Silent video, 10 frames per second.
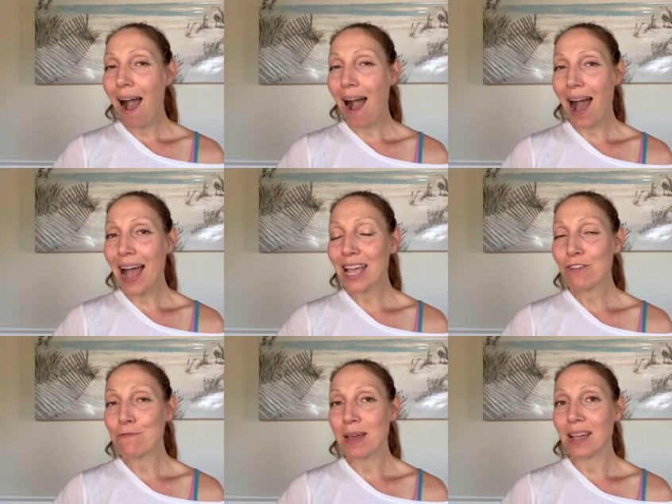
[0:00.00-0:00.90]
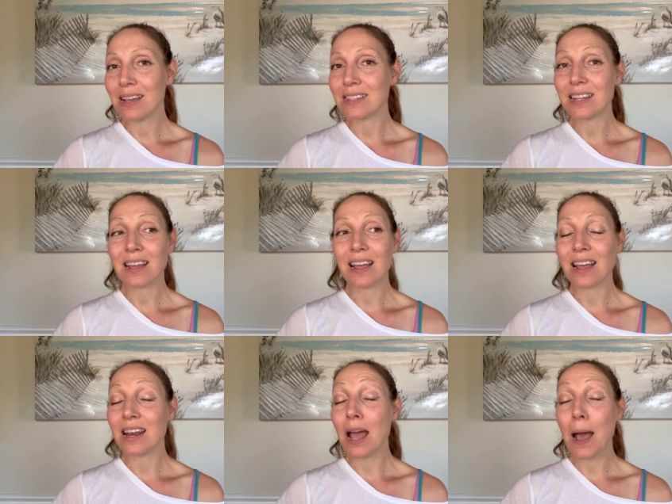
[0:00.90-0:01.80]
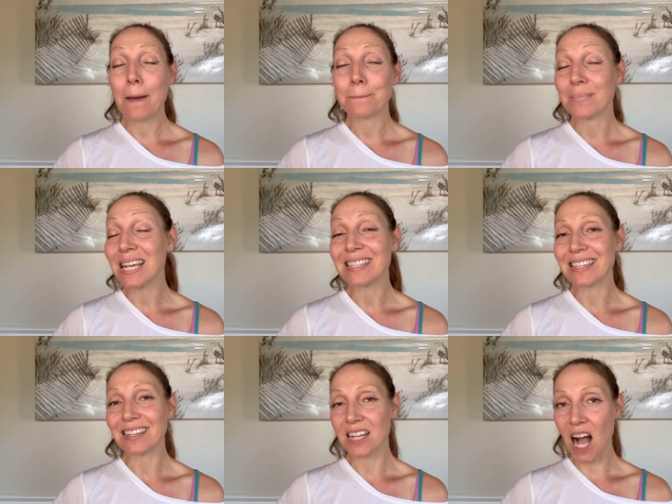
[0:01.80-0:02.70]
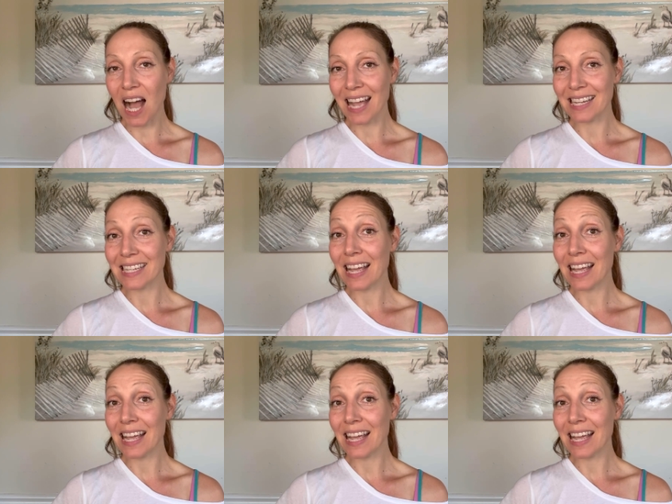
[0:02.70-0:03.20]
I have made an amazing guide,